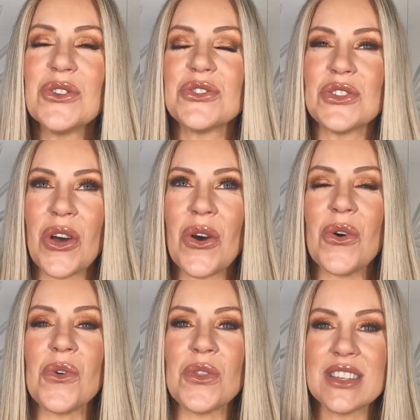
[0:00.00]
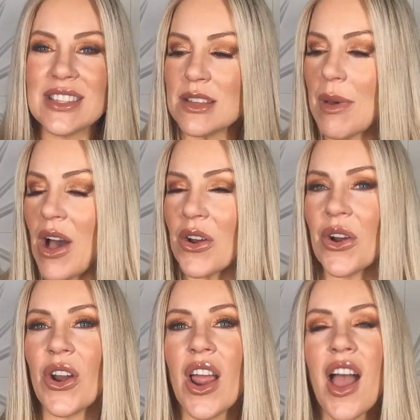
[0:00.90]
So this is a
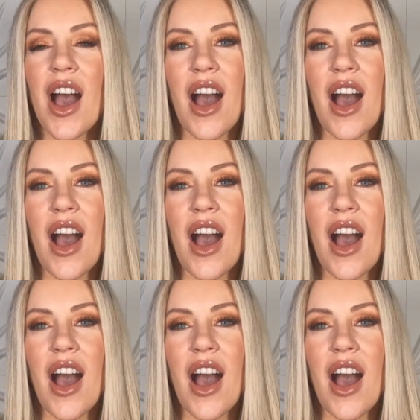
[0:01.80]
powder.